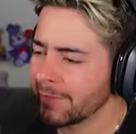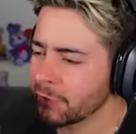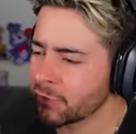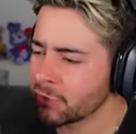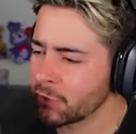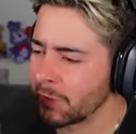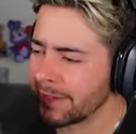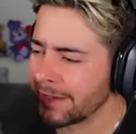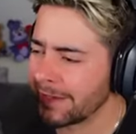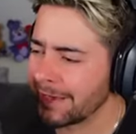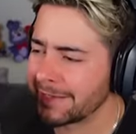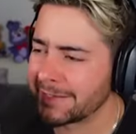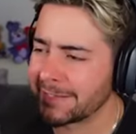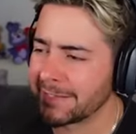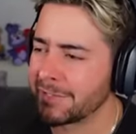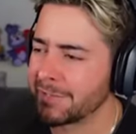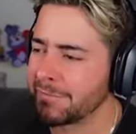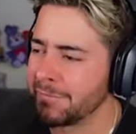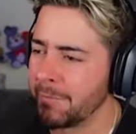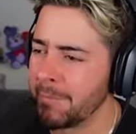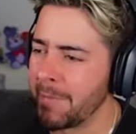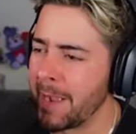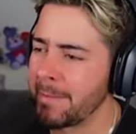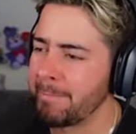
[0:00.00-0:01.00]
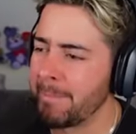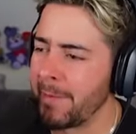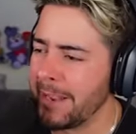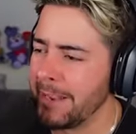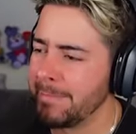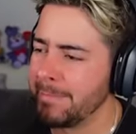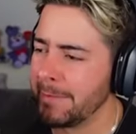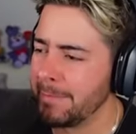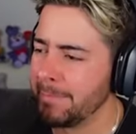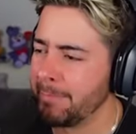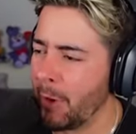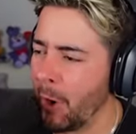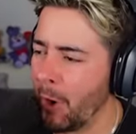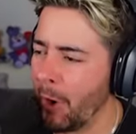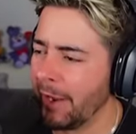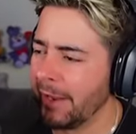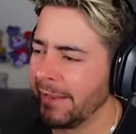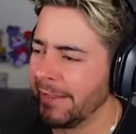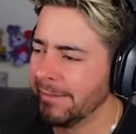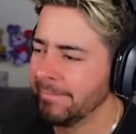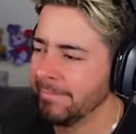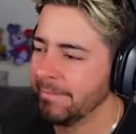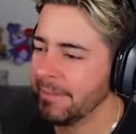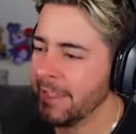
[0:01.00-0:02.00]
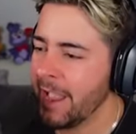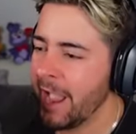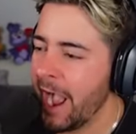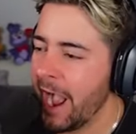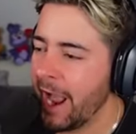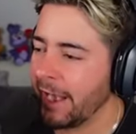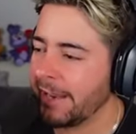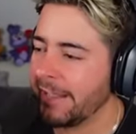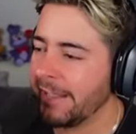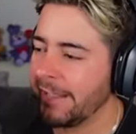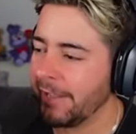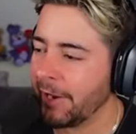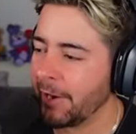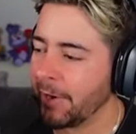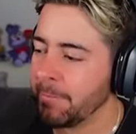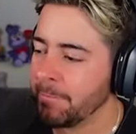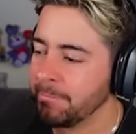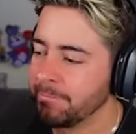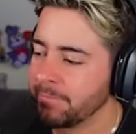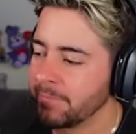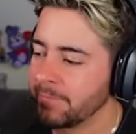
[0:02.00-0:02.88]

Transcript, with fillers: Sweet kisses for my baby boy. And here...